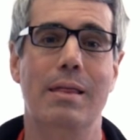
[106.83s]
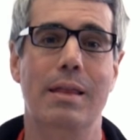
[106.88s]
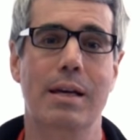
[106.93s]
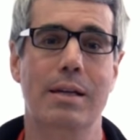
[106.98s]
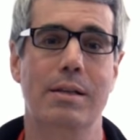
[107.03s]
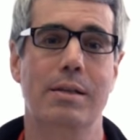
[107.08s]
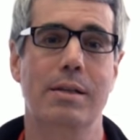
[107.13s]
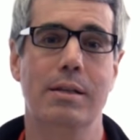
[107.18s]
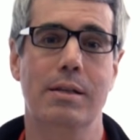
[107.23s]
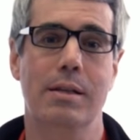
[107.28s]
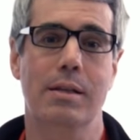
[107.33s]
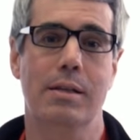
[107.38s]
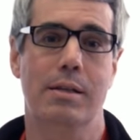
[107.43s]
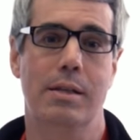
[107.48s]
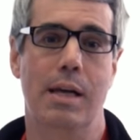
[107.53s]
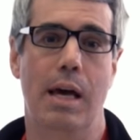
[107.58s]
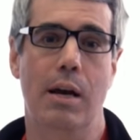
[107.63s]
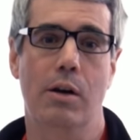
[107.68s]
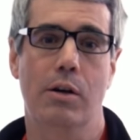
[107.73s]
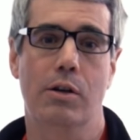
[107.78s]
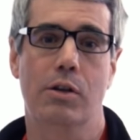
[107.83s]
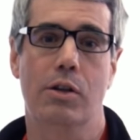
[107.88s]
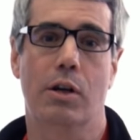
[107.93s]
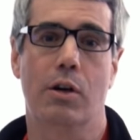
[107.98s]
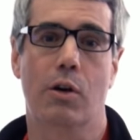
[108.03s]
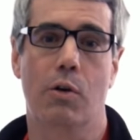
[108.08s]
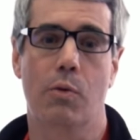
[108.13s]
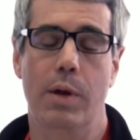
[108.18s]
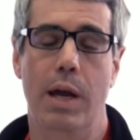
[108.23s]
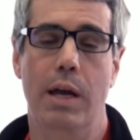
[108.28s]
This is a center
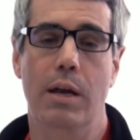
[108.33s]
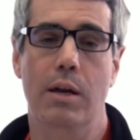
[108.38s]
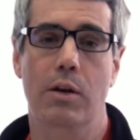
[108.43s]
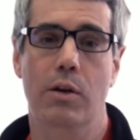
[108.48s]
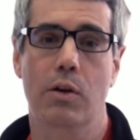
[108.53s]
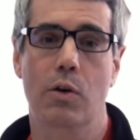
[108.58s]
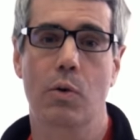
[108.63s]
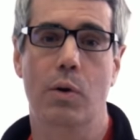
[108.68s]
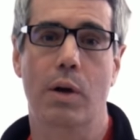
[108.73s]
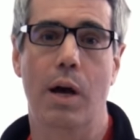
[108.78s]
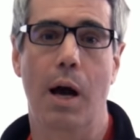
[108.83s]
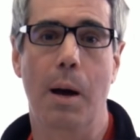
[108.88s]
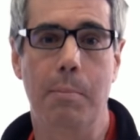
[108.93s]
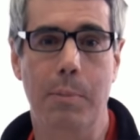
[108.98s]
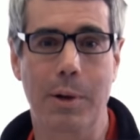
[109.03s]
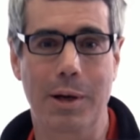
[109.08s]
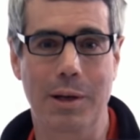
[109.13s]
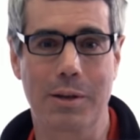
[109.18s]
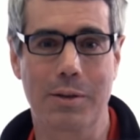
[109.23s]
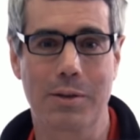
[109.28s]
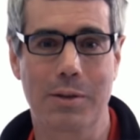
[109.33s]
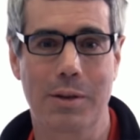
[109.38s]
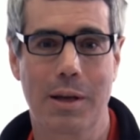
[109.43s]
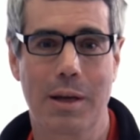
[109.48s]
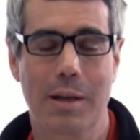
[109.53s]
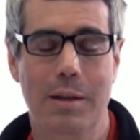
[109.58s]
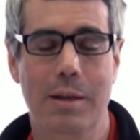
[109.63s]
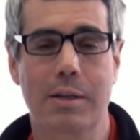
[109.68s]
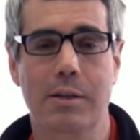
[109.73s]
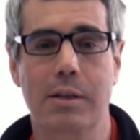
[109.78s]
to create new
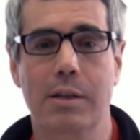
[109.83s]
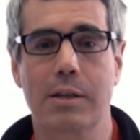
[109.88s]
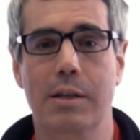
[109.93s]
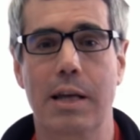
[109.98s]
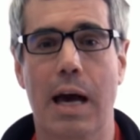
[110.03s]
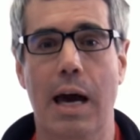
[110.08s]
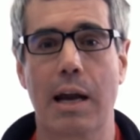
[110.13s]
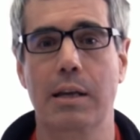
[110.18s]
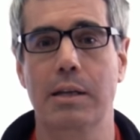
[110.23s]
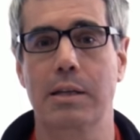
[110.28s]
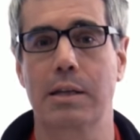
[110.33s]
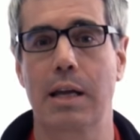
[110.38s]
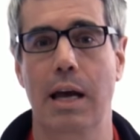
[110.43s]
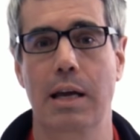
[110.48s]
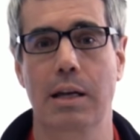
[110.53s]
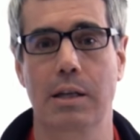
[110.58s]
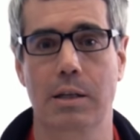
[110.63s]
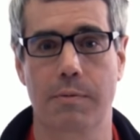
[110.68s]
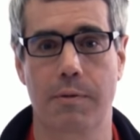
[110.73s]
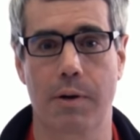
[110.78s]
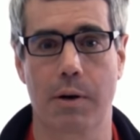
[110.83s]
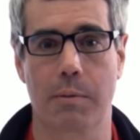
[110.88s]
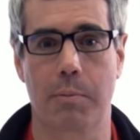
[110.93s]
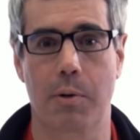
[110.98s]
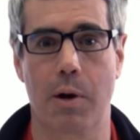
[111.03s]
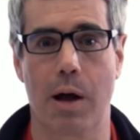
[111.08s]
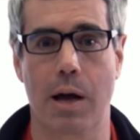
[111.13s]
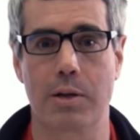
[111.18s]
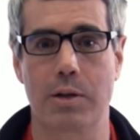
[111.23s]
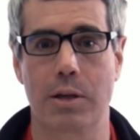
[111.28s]
companies. This is not a science
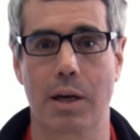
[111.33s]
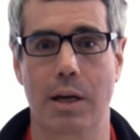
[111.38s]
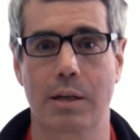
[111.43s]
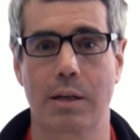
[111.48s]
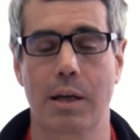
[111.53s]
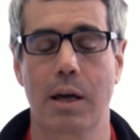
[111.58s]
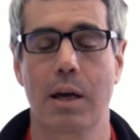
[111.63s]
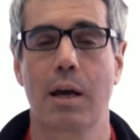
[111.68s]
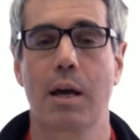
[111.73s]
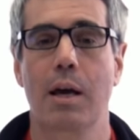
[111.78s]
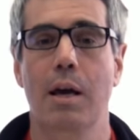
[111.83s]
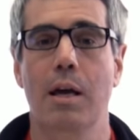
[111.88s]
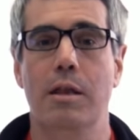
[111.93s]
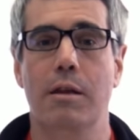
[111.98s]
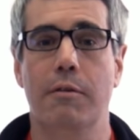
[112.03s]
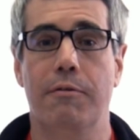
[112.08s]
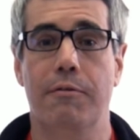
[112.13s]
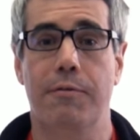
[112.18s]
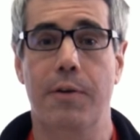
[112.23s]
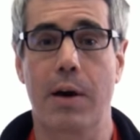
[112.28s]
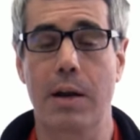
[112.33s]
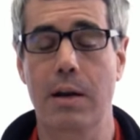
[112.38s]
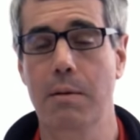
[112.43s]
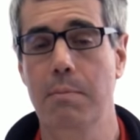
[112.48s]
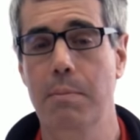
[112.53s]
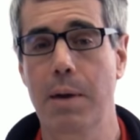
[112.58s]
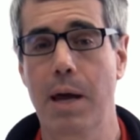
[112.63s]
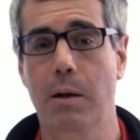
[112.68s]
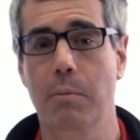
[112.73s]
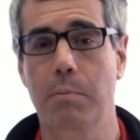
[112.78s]
fair project. The
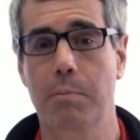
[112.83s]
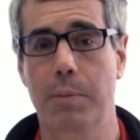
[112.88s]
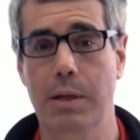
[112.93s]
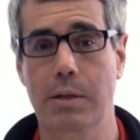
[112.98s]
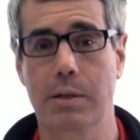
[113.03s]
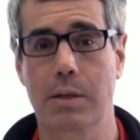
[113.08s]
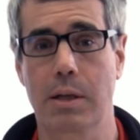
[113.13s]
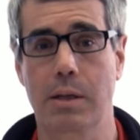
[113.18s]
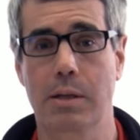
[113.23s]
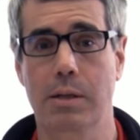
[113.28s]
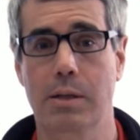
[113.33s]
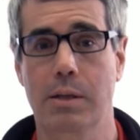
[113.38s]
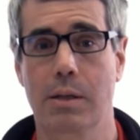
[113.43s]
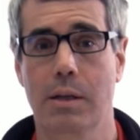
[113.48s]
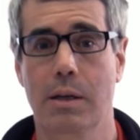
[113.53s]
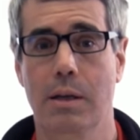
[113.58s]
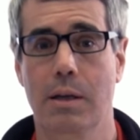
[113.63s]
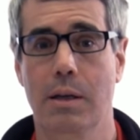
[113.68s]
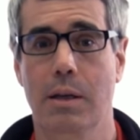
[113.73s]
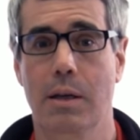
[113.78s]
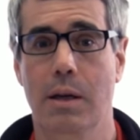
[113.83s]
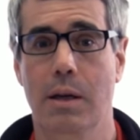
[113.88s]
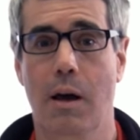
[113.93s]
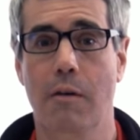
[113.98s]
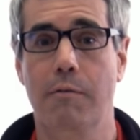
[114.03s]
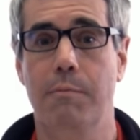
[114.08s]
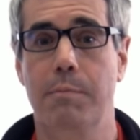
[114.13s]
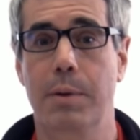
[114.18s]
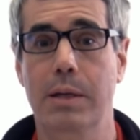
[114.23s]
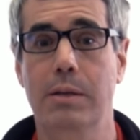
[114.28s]
fundamental business
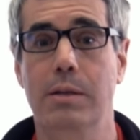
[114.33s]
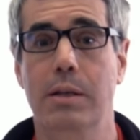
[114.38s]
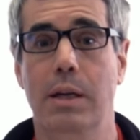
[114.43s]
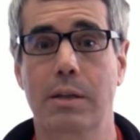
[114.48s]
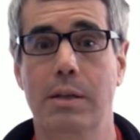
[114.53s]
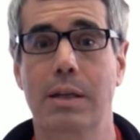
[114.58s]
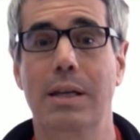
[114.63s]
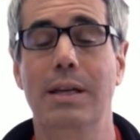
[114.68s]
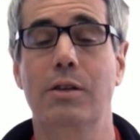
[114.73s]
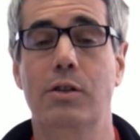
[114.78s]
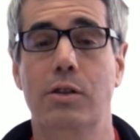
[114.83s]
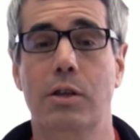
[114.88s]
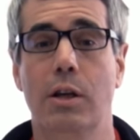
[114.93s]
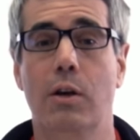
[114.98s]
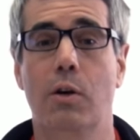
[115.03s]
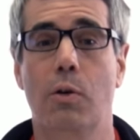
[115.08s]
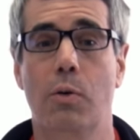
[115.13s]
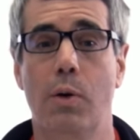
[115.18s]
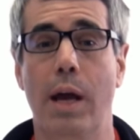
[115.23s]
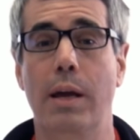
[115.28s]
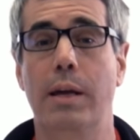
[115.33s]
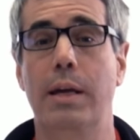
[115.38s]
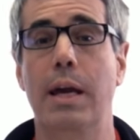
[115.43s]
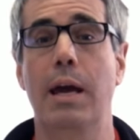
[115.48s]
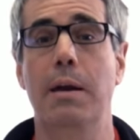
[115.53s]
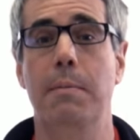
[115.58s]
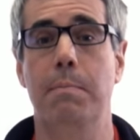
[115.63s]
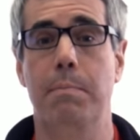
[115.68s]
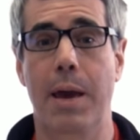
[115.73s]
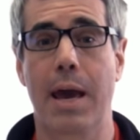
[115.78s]
of business is to
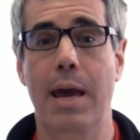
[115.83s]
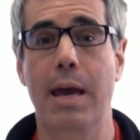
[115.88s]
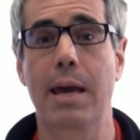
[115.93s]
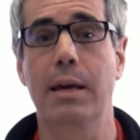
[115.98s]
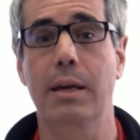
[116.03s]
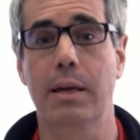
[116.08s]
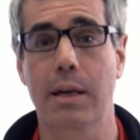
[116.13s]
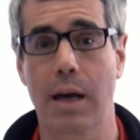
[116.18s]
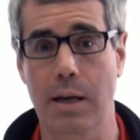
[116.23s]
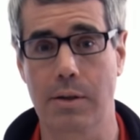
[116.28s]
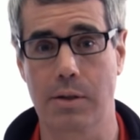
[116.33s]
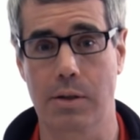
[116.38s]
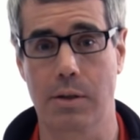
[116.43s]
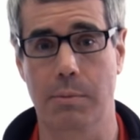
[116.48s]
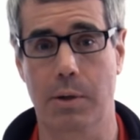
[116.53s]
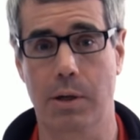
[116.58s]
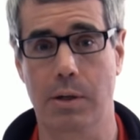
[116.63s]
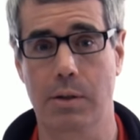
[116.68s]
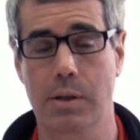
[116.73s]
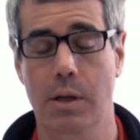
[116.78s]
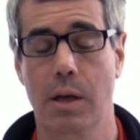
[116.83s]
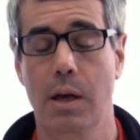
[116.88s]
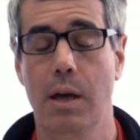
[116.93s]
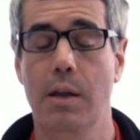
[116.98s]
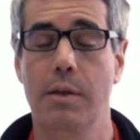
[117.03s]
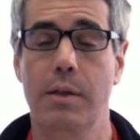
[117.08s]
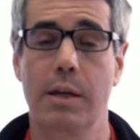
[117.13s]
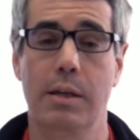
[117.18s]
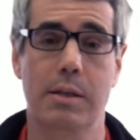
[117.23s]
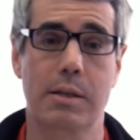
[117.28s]
get paying customers.
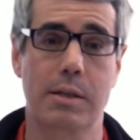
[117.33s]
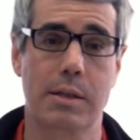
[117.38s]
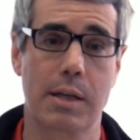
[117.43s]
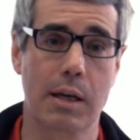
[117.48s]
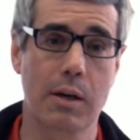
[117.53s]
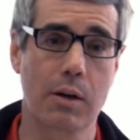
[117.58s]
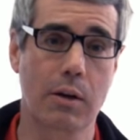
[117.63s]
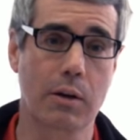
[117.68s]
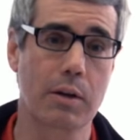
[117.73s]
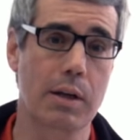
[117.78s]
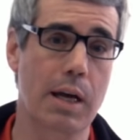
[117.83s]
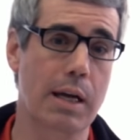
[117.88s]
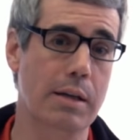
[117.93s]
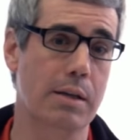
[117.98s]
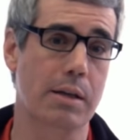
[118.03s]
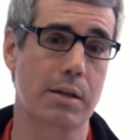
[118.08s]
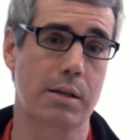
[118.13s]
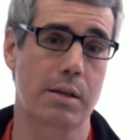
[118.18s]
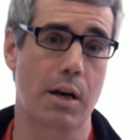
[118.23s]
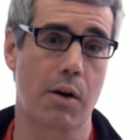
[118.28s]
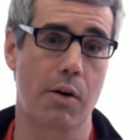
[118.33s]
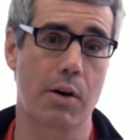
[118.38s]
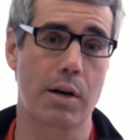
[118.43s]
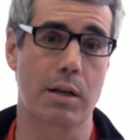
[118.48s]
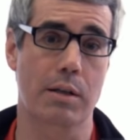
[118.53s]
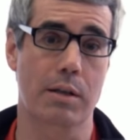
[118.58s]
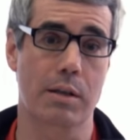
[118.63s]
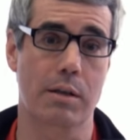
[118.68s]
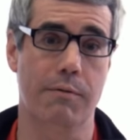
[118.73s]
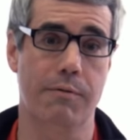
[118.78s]
The single
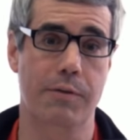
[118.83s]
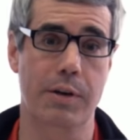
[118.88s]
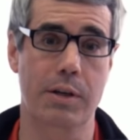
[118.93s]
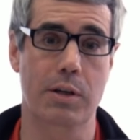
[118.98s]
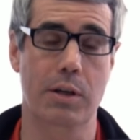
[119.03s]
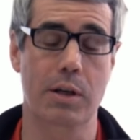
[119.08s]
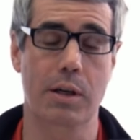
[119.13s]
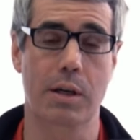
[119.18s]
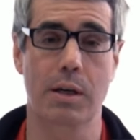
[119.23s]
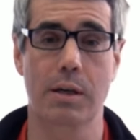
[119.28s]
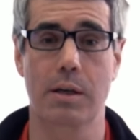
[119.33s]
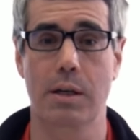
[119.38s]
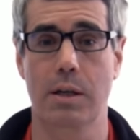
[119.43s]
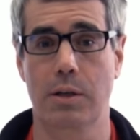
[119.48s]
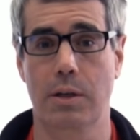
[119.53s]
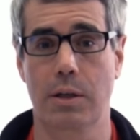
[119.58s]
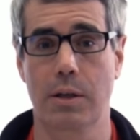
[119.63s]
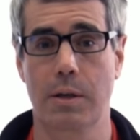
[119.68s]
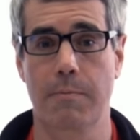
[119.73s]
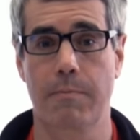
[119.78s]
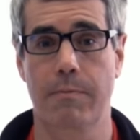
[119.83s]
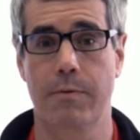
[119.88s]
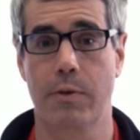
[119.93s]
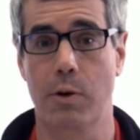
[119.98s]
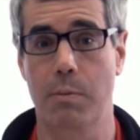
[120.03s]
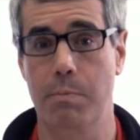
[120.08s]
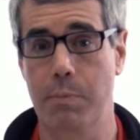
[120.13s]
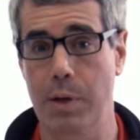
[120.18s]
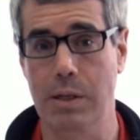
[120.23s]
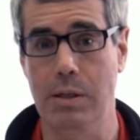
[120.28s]
necessary and sufficient condition
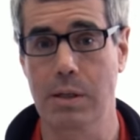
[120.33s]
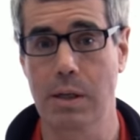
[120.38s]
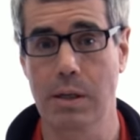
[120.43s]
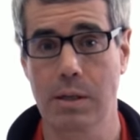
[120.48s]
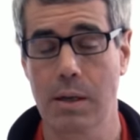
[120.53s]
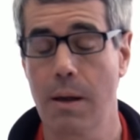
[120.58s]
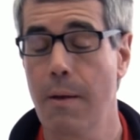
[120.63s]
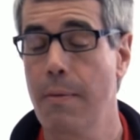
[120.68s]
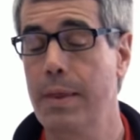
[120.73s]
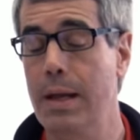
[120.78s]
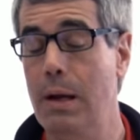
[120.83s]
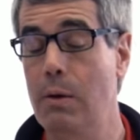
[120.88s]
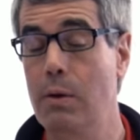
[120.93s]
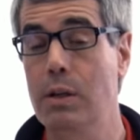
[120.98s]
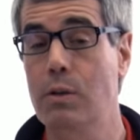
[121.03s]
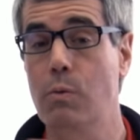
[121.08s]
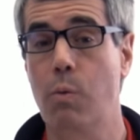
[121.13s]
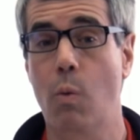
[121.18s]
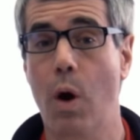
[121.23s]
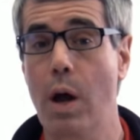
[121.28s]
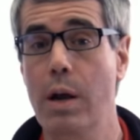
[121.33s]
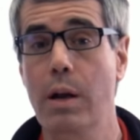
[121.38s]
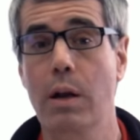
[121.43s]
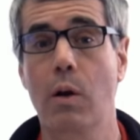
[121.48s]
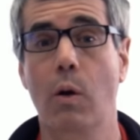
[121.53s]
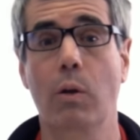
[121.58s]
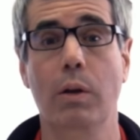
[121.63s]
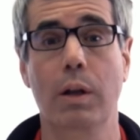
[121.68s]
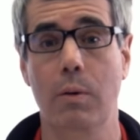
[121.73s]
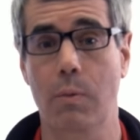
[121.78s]
for a business, there is
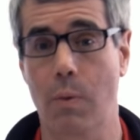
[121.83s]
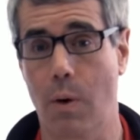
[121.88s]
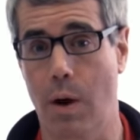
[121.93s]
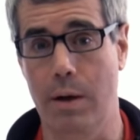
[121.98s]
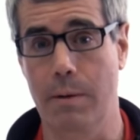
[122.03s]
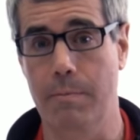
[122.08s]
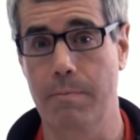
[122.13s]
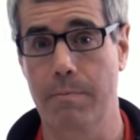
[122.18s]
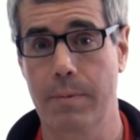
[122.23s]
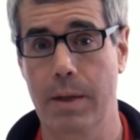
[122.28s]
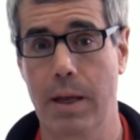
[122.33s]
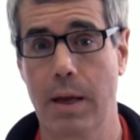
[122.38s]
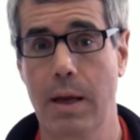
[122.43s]
one and only one.